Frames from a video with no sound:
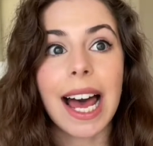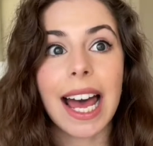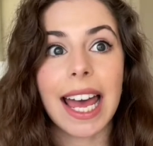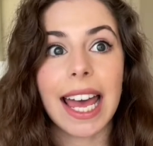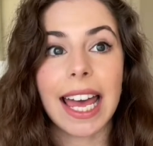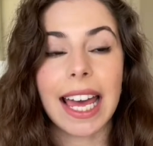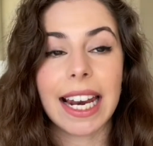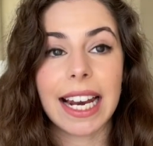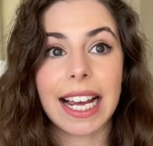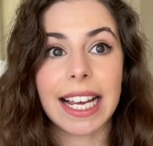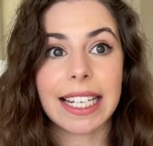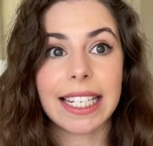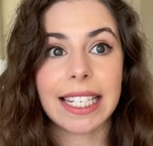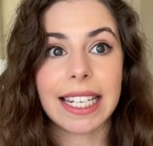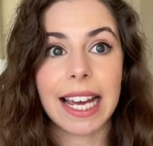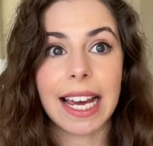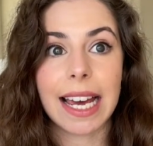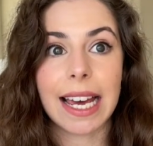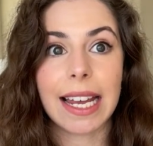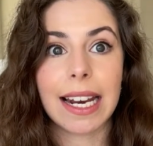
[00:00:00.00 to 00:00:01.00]
And I
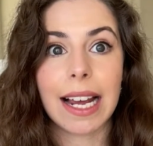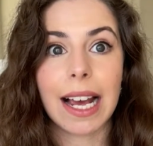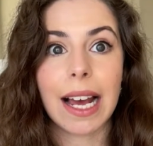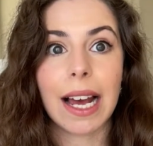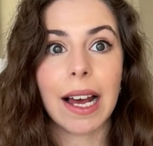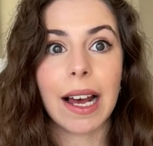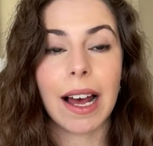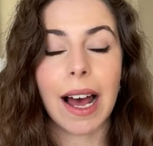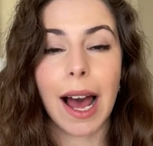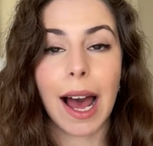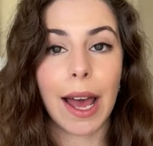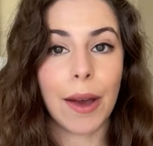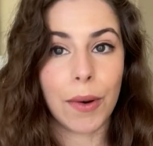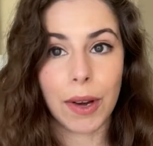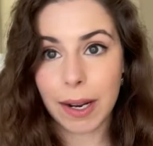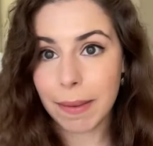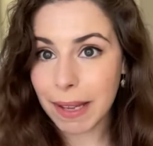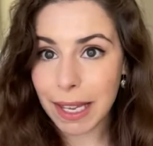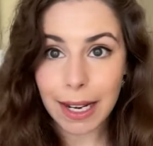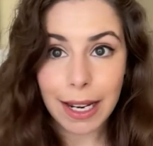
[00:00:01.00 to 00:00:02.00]
said, I
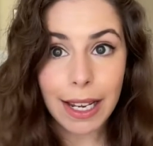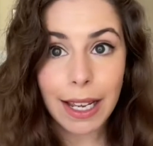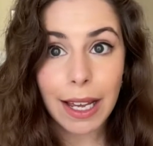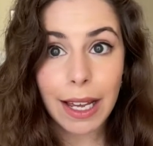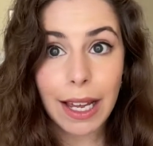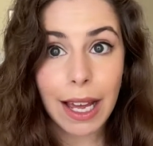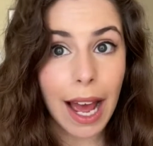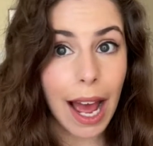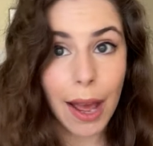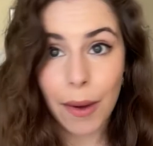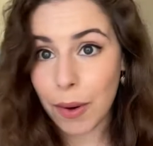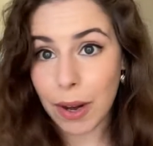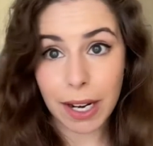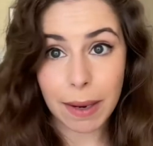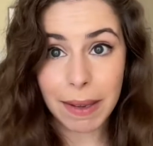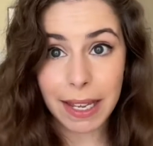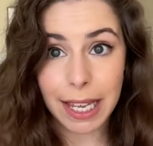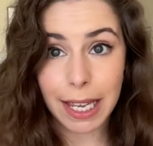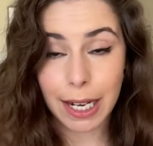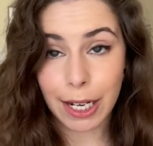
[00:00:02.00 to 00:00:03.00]
wanna be an, I wanna
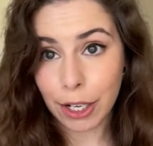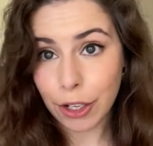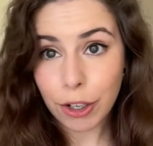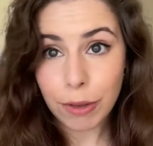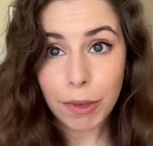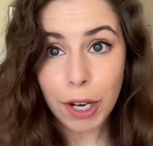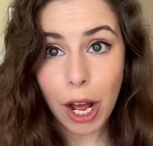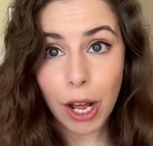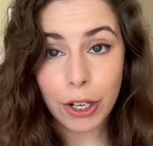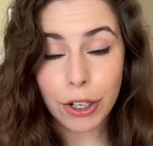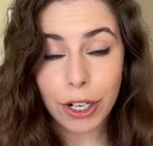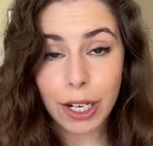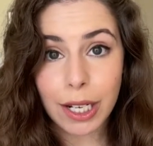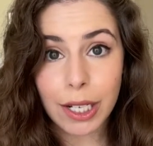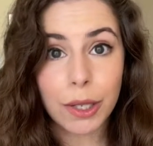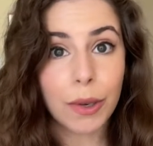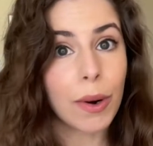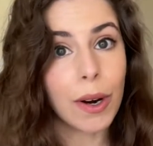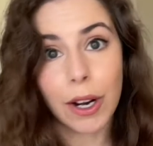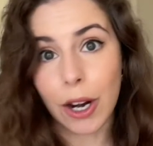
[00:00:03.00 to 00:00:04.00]
be an
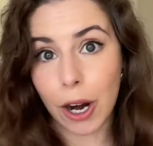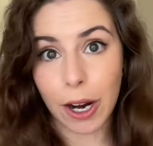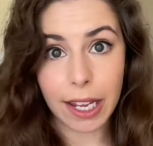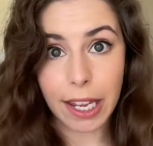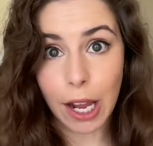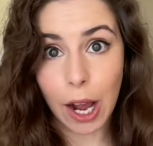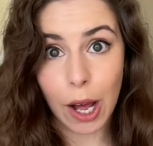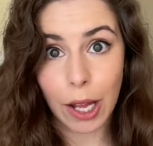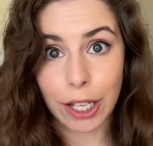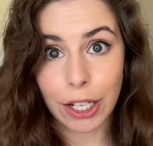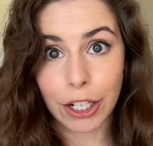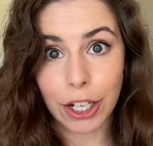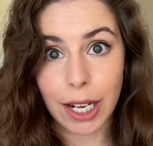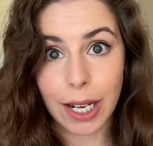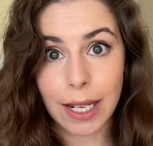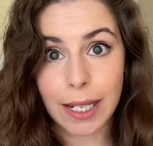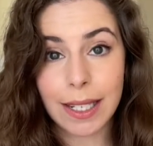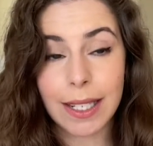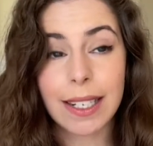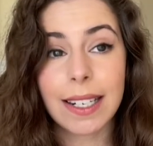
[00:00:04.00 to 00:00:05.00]
Egyptologist or an
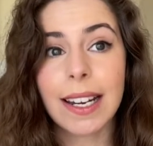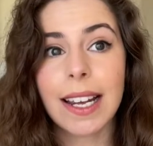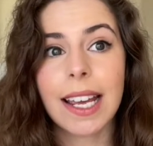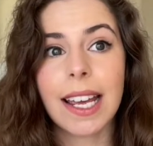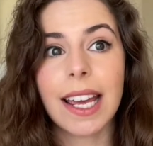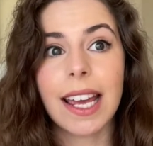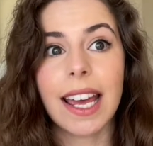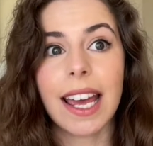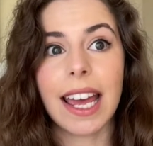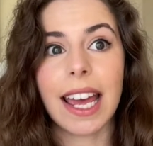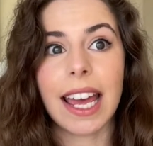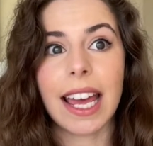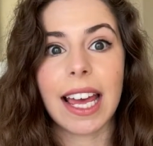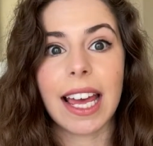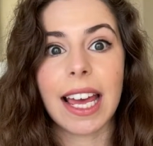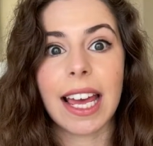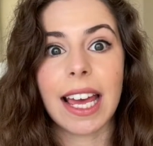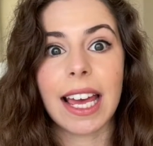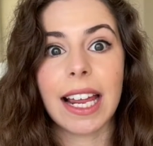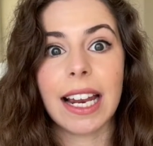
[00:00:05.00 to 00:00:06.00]
archeologist.
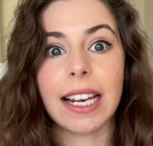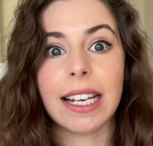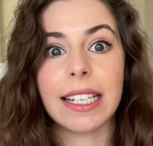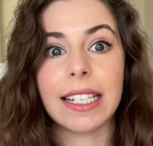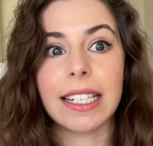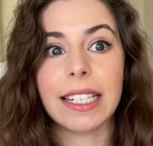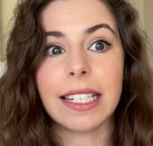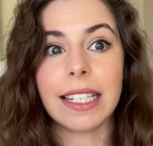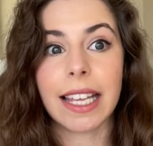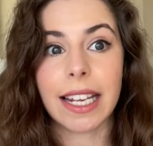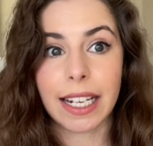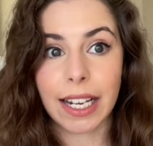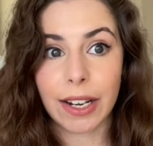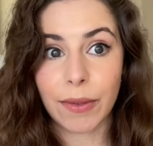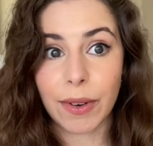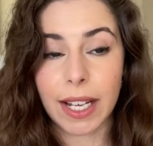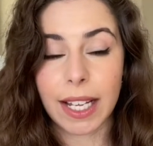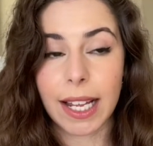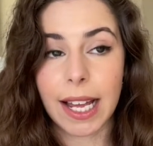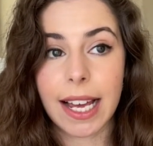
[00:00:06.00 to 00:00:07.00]
And then I
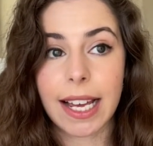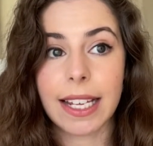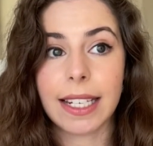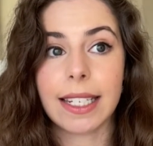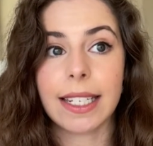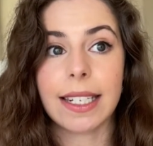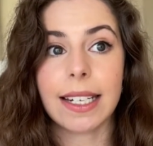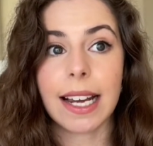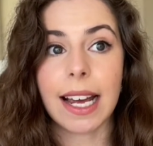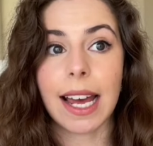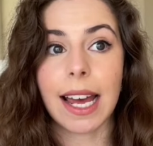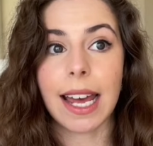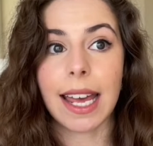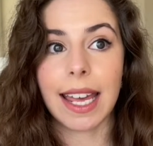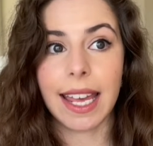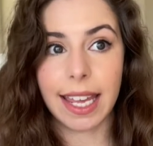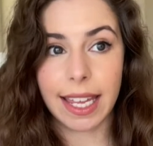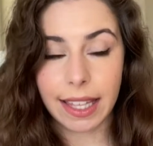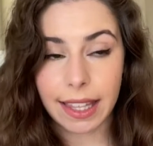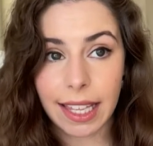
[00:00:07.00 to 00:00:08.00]
realized I
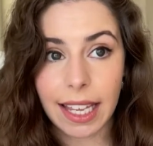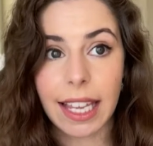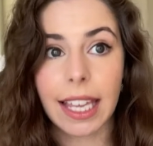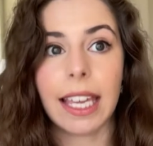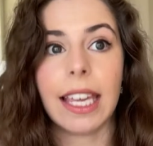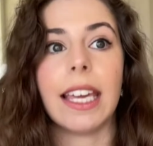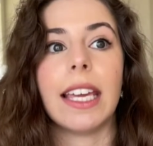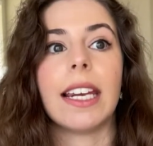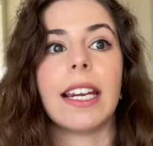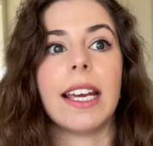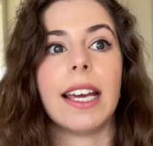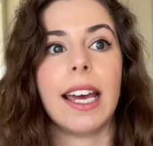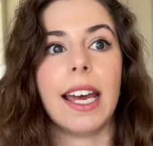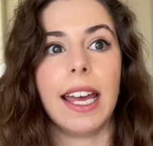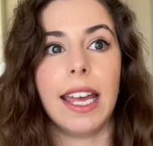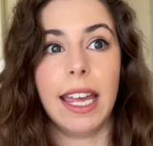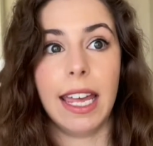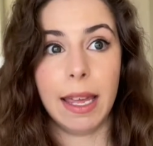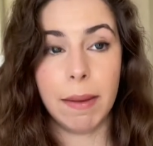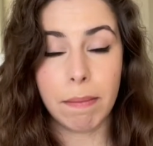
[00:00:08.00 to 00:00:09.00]
hate the heat, I
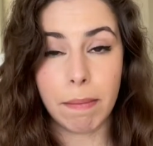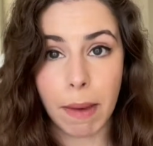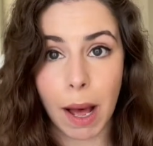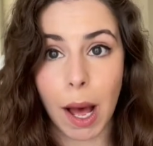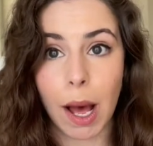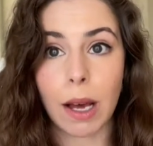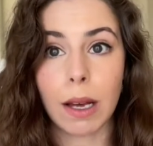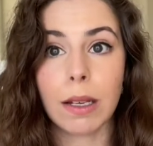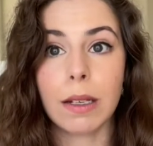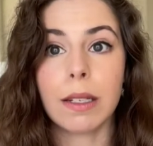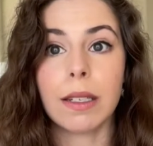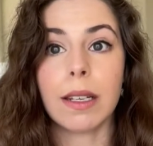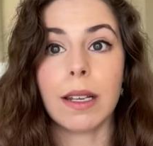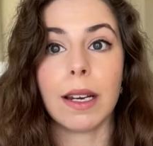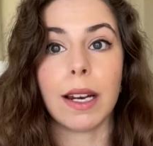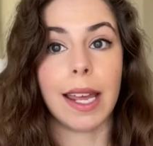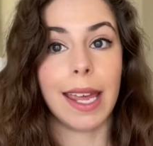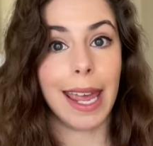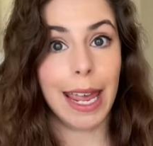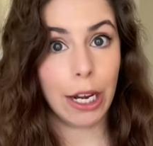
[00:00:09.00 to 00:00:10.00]
hate bugs,
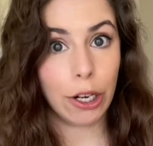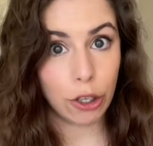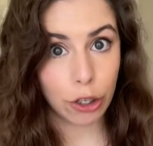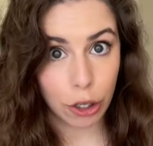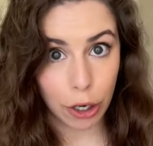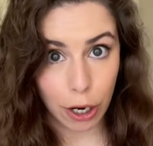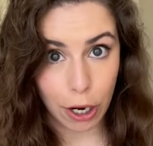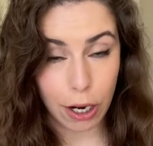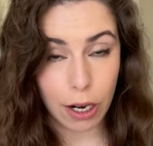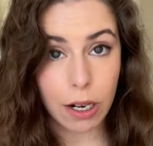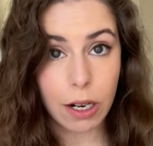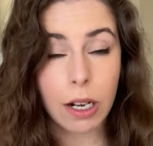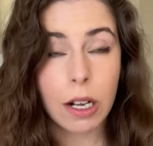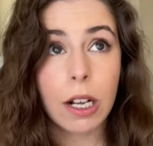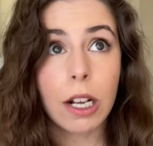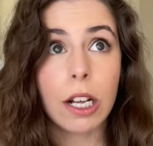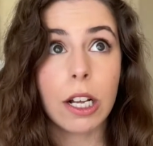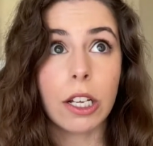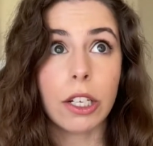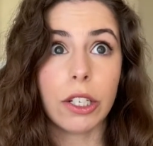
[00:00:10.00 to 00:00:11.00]
I hate dirt.
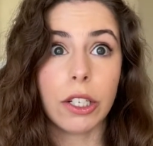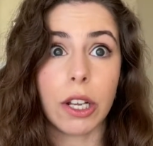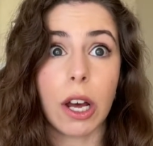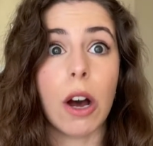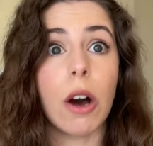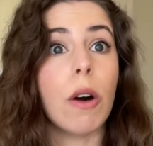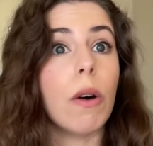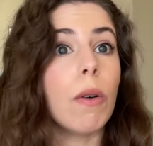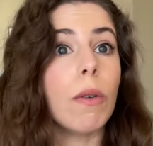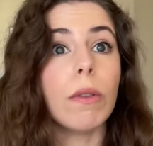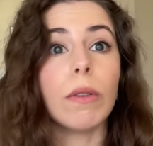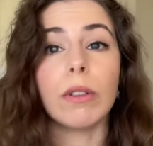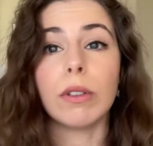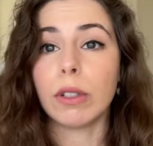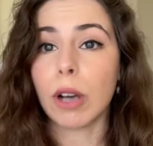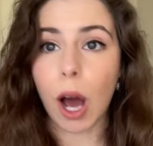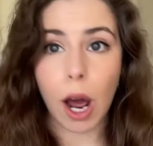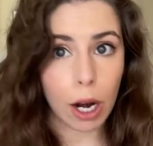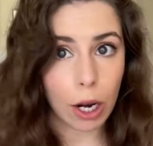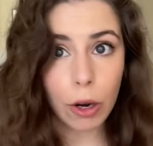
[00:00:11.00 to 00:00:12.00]
So
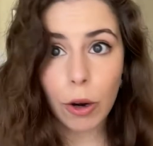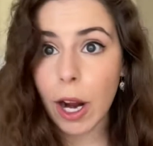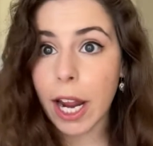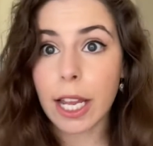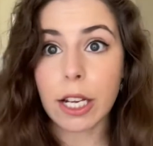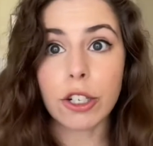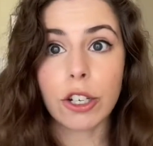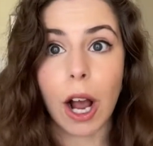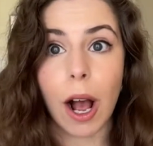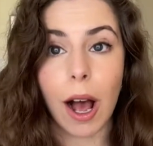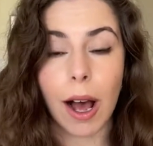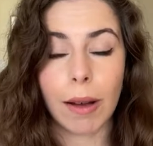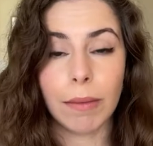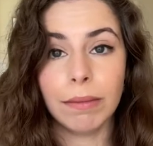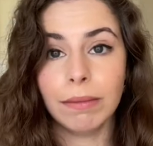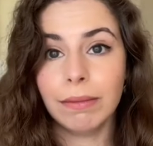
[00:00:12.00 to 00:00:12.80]
not a great job